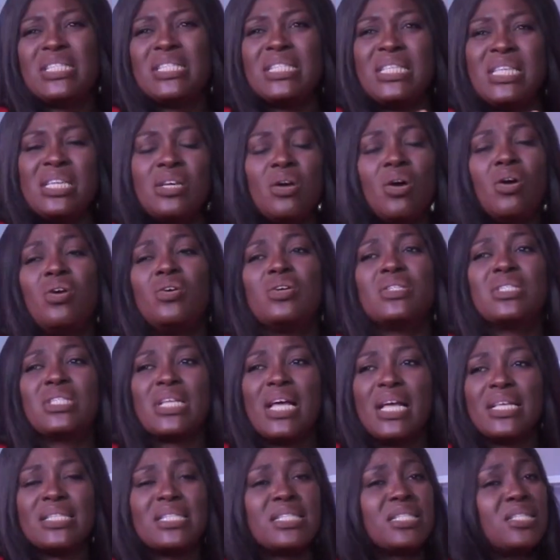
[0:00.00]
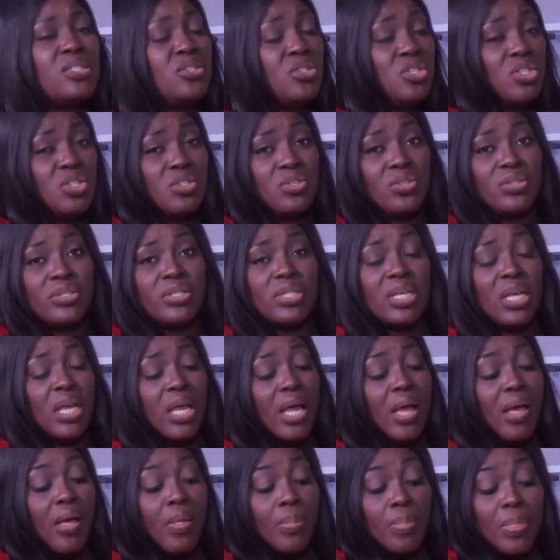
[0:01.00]
see us and see Jesus?
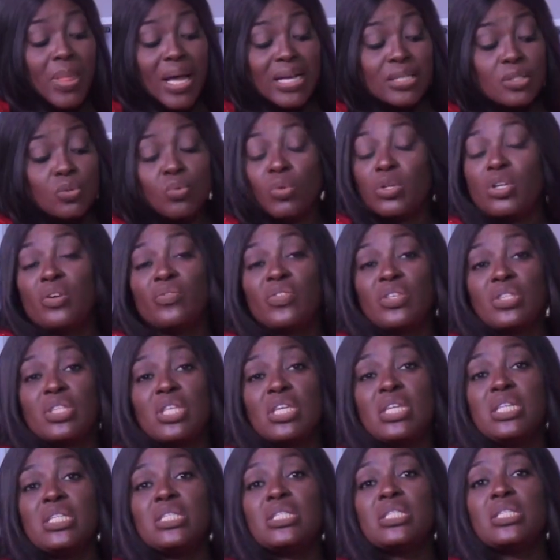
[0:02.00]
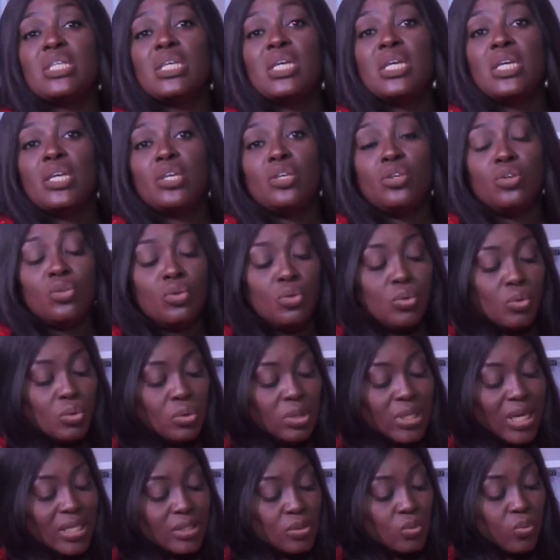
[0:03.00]
That's one of the things, you
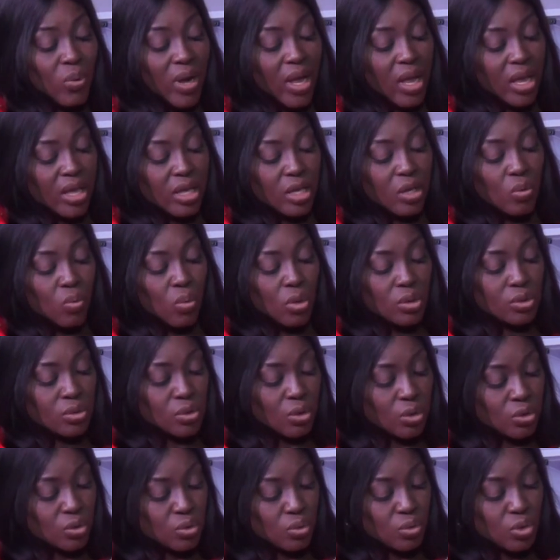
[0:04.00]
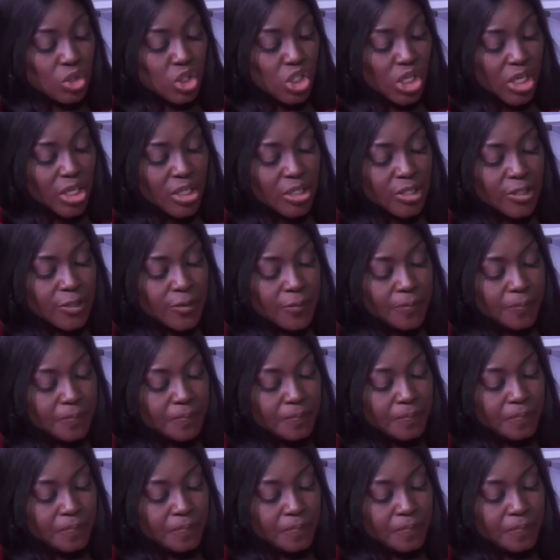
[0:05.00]
know, that's why he wants us to change.